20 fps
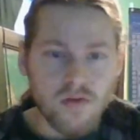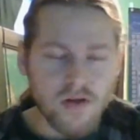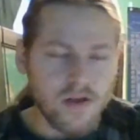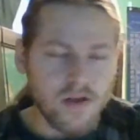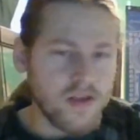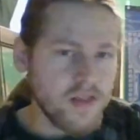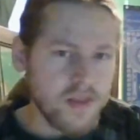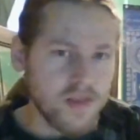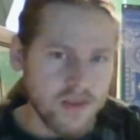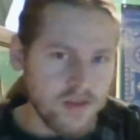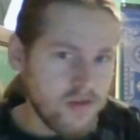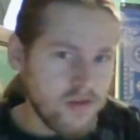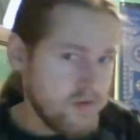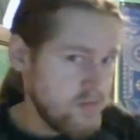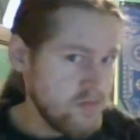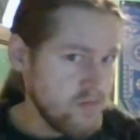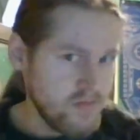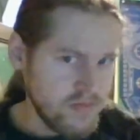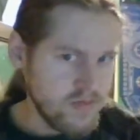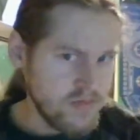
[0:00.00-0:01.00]

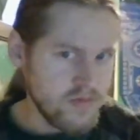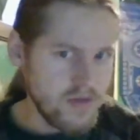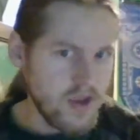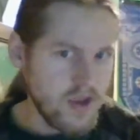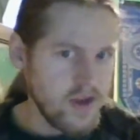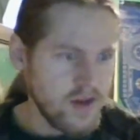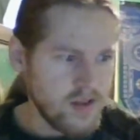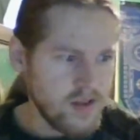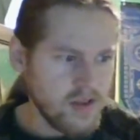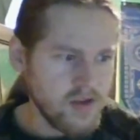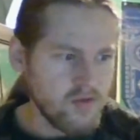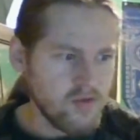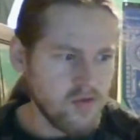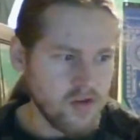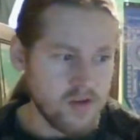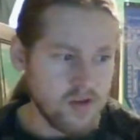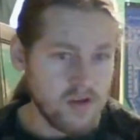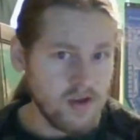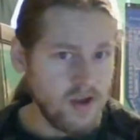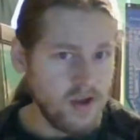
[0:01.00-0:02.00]
That is
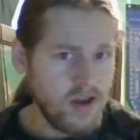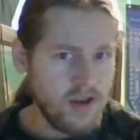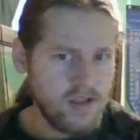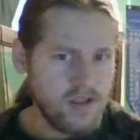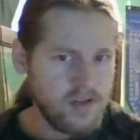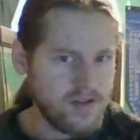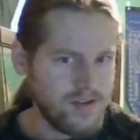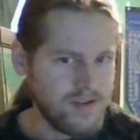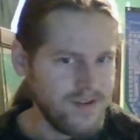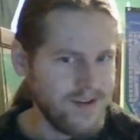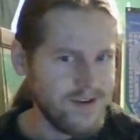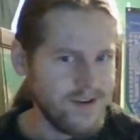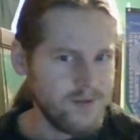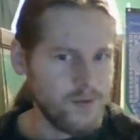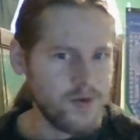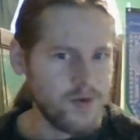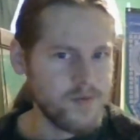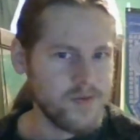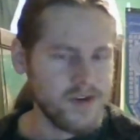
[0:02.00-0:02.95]
interesting, and it's kind of one of